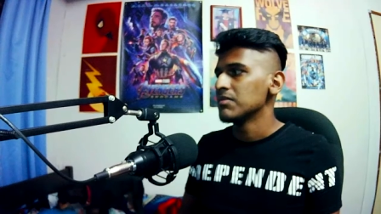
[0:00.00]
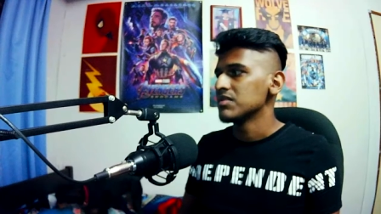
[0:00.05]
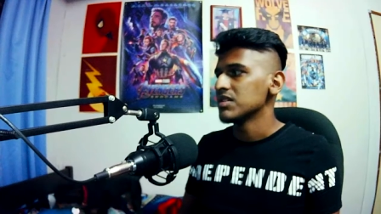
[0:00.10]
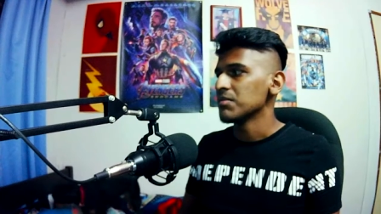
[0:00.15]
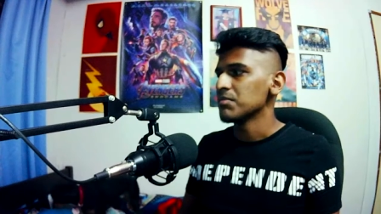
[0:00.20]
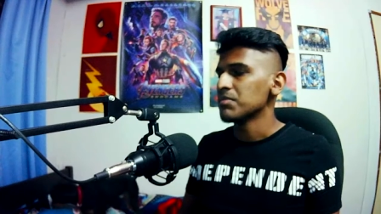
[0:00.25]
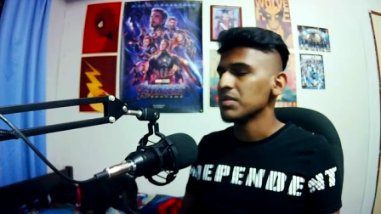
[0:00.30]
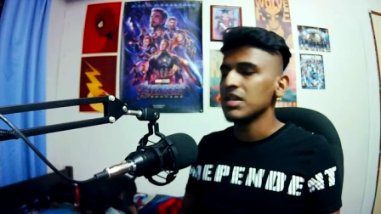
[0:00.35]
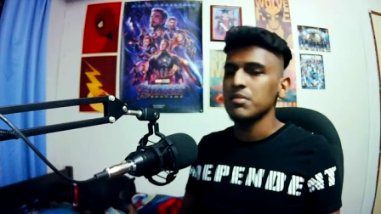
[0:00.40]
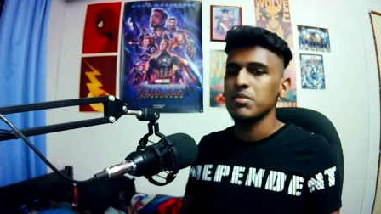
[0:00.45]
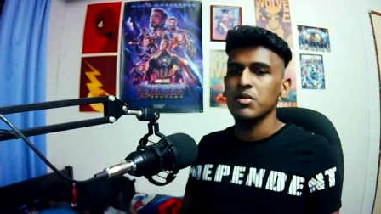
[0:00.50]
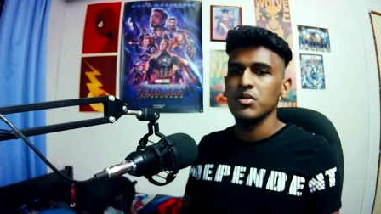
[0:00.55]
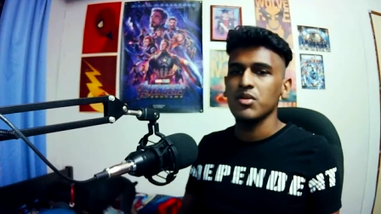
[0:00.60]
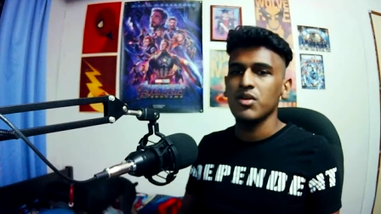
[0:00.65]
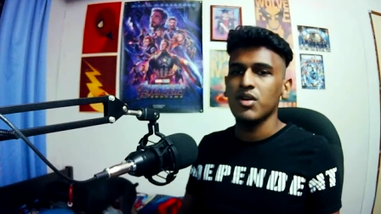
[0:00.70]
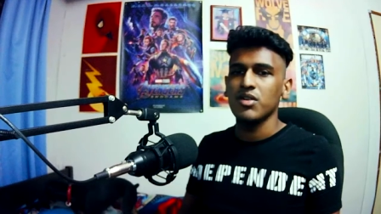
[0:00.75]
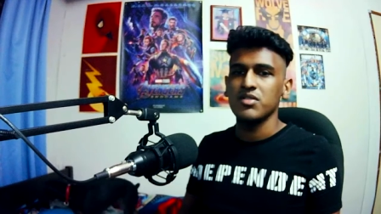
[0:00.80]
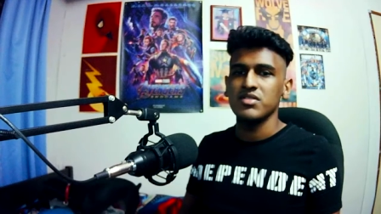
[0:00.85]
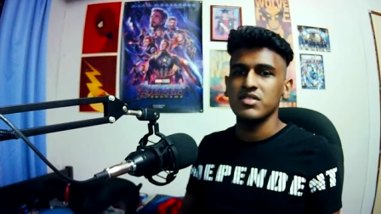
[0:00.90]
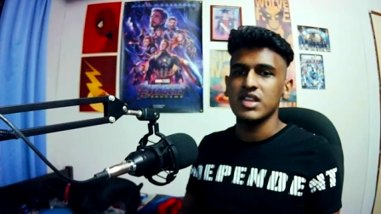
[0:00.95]
some
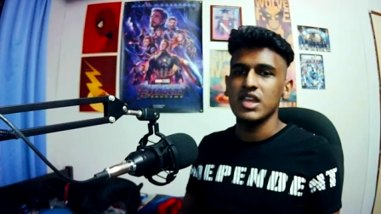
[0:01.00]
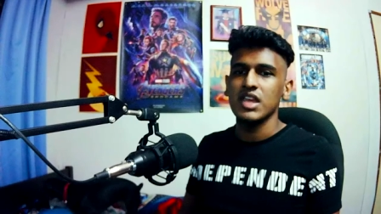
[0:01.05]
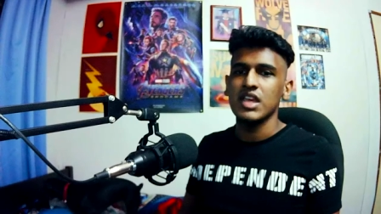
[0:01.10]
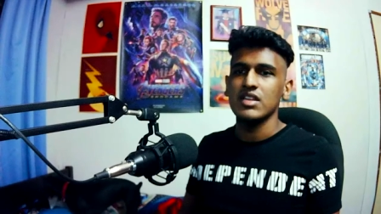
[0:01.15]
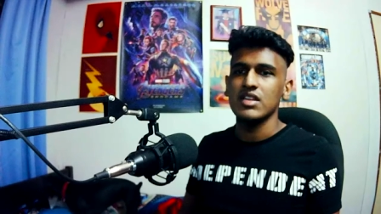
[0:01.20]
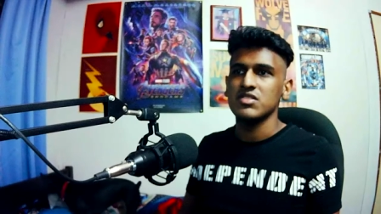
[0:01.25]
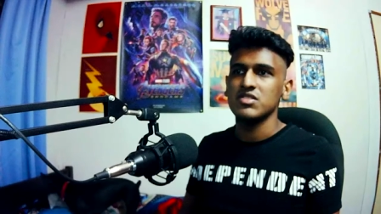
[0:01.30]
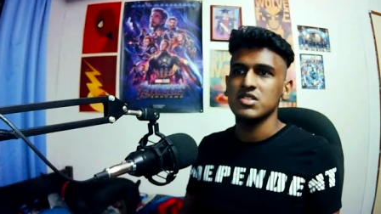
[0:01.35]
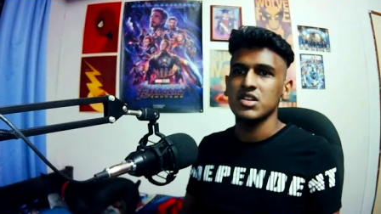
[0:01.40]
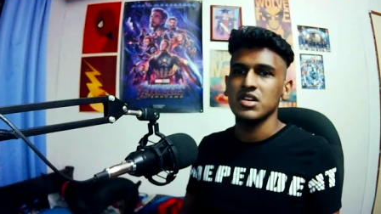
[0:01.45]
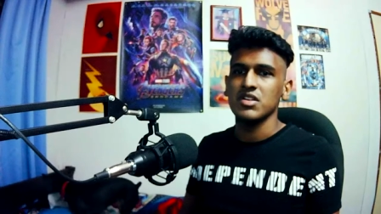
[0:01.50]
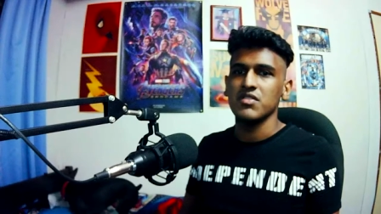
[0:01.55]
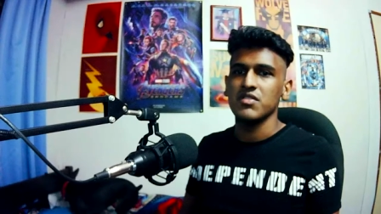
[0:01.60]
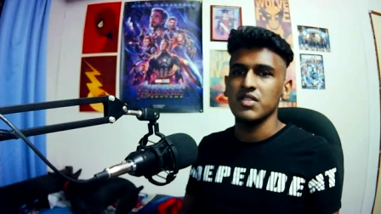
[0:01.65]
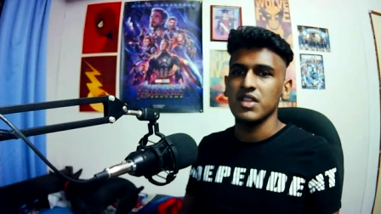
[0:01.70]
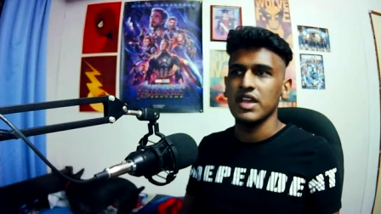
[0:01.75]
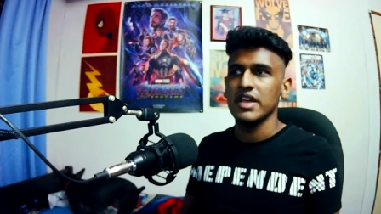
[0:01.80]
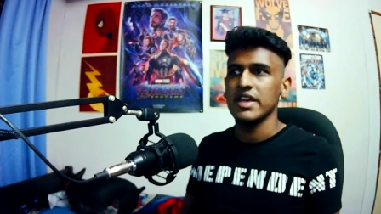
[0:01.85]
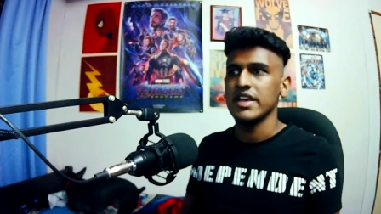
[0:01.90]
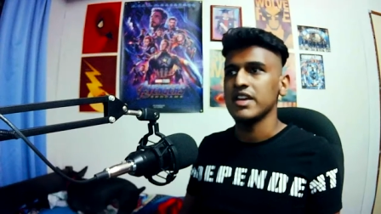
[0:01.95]
people are saying stuff
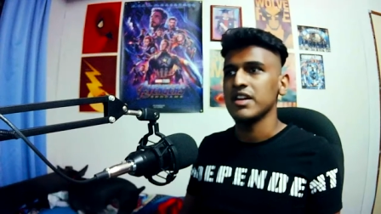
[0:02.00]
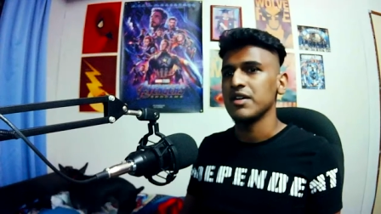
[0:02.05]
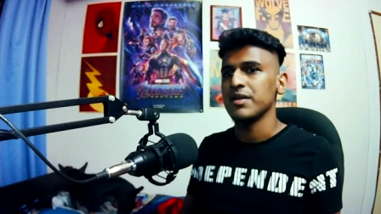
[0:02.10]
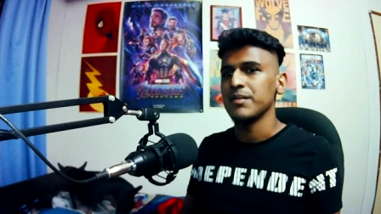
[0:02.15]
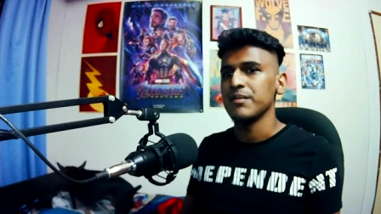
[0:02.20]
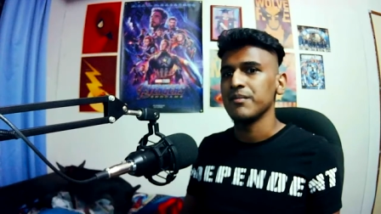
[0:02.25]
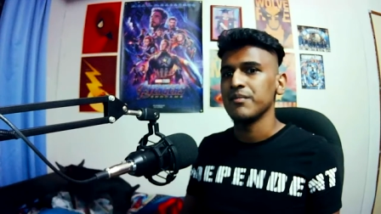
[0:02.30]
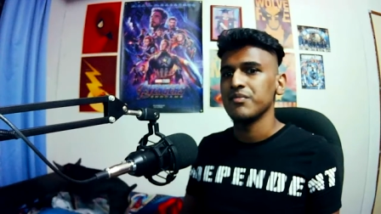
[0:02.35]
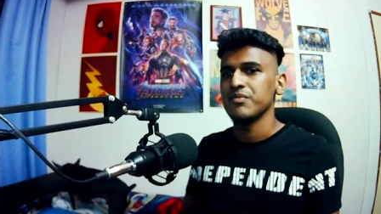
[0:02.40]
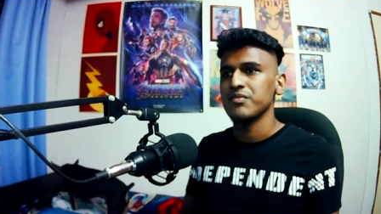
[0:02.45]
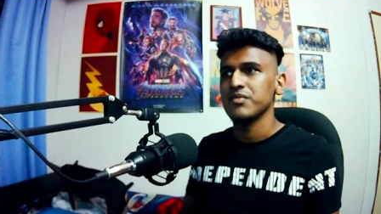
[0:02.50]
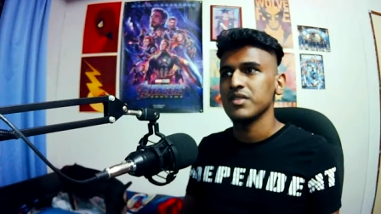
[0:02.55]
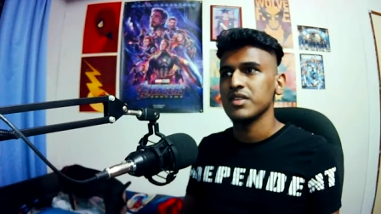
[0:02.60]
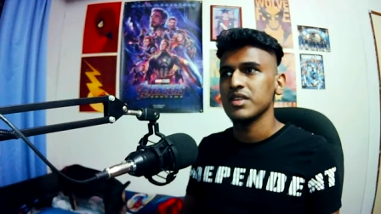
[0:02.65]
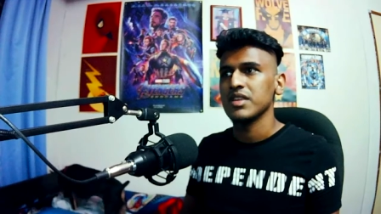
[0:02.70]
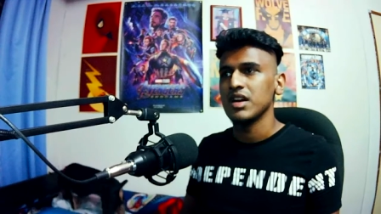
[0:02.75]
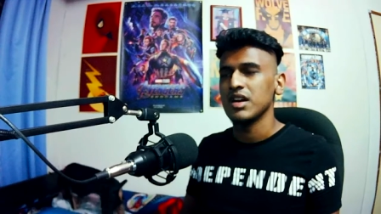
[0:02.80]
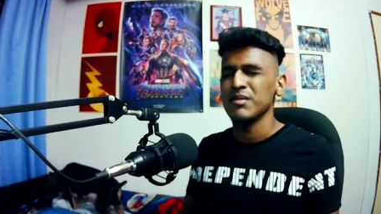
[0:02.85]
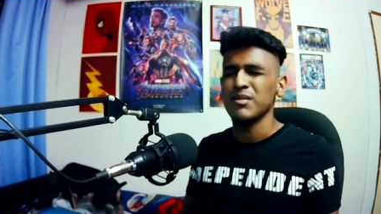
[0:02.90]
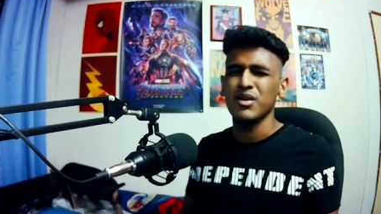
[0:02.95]
like um
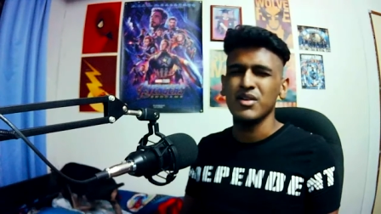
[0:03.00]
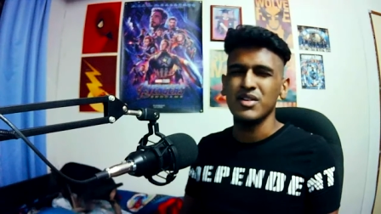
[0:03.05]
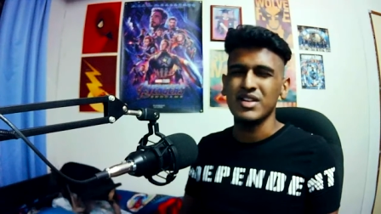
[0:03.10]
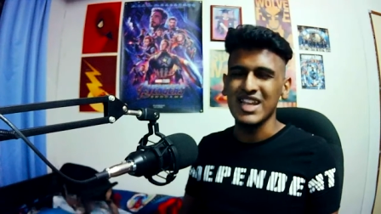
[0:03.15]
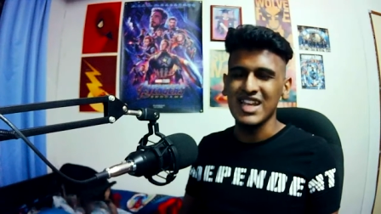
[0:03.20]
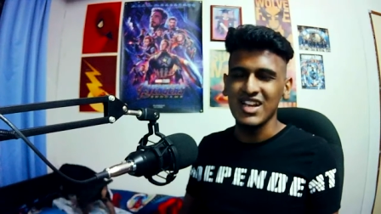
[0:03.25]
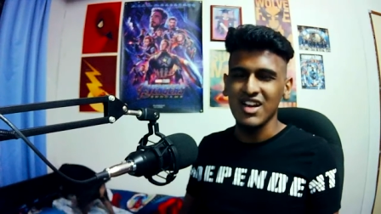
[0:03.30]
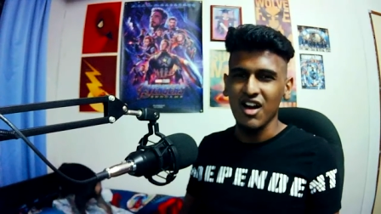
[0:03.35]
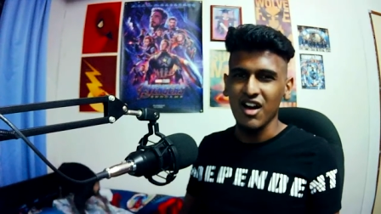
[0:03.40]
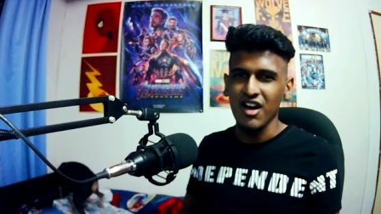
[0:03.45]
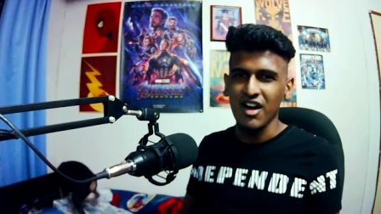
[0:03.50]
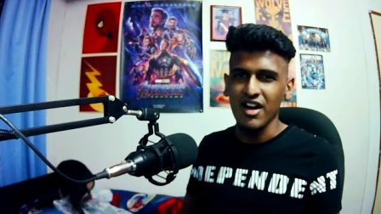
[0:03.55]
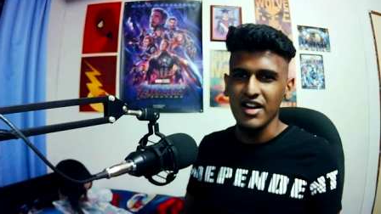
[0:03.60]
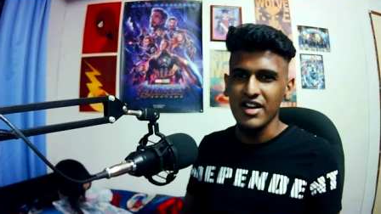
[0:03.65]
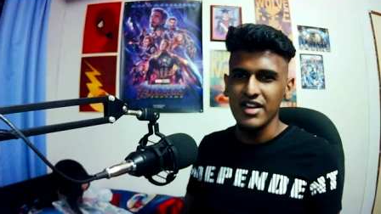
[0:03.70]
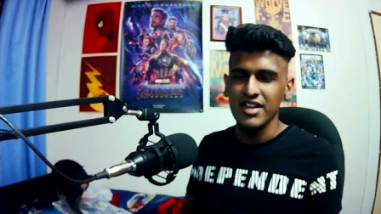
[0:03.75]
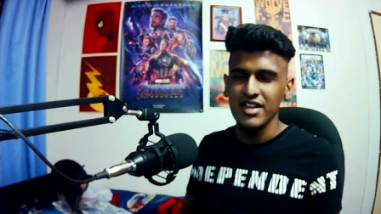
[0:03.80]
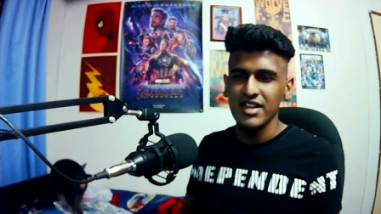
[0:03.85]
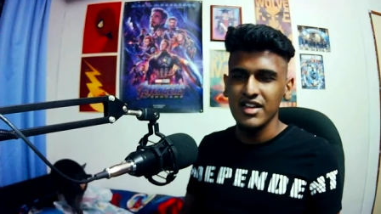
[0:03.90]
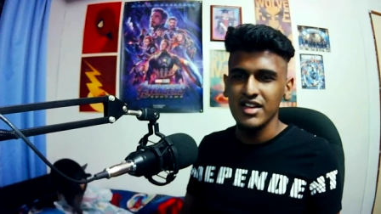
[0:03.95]
about Nick Khan.